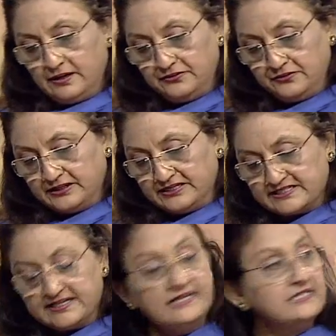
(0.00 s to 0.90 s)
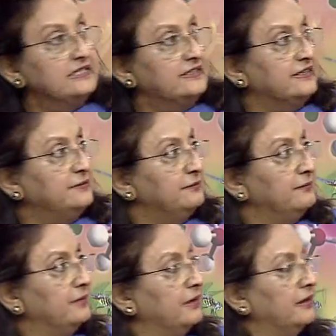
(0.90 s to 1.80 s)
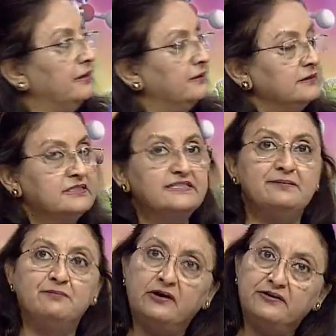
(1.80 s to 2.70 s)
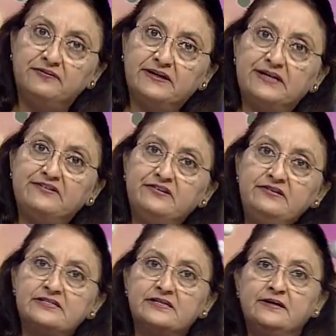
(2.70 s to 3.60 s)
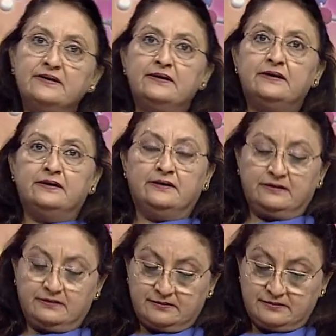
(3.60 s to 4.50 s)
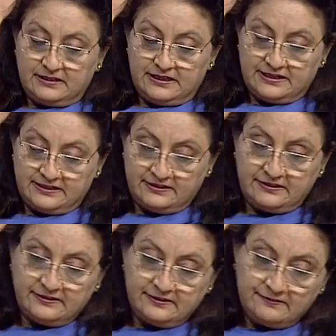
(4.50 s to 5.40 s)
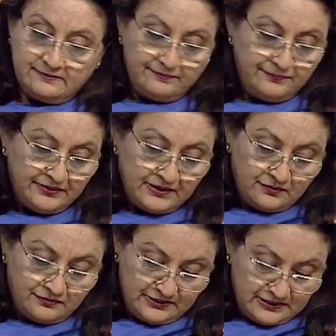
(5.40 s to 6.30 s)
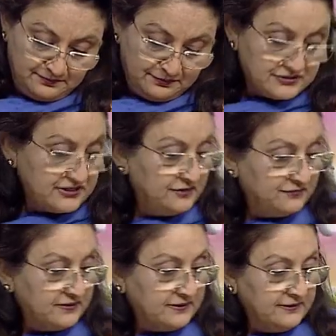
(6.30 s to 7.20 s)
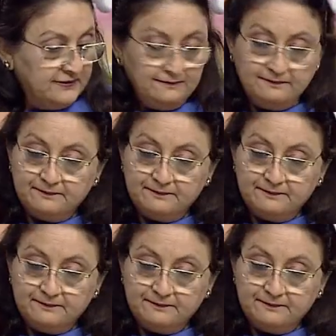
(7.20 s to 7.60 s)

now you understand certain uh, stem modifications uh, and uh, now we will proceed further.